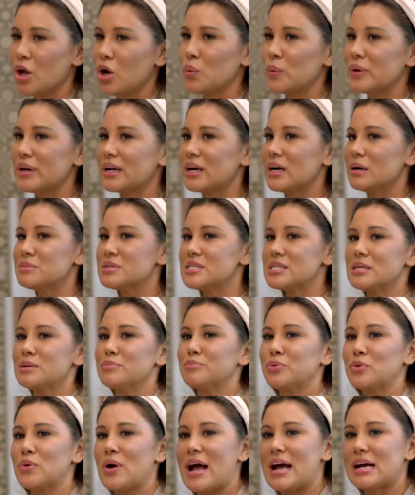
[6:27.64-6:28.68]
When it comes to
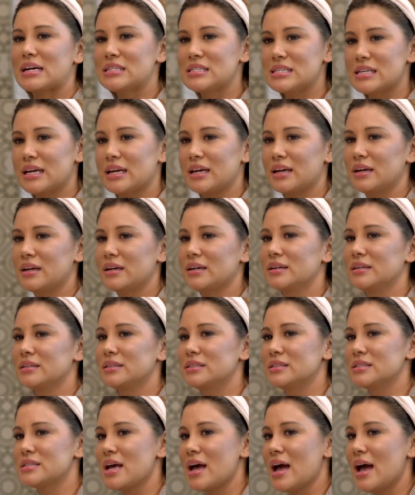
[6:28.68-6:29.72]

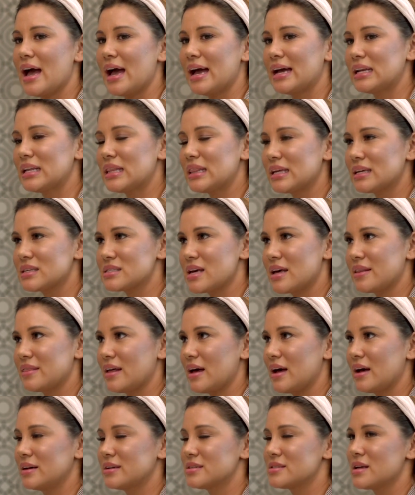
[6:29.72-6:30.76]
branding and things like
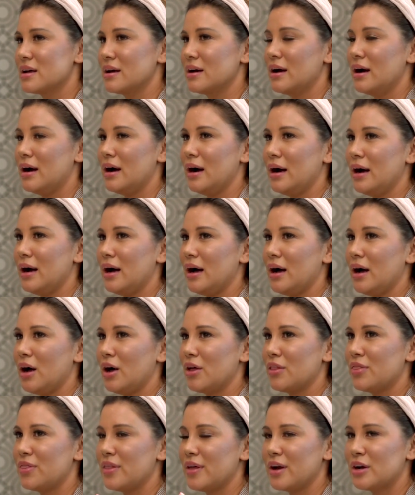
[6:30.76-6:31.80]
that,
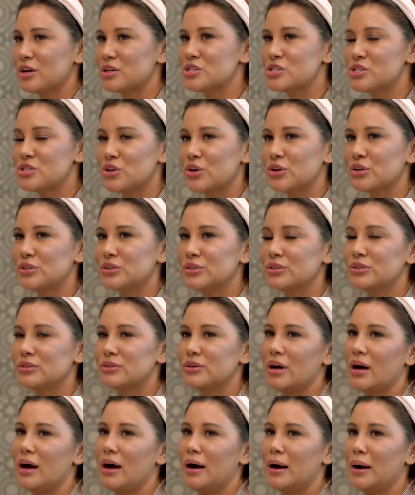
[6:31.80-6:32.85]
are there certain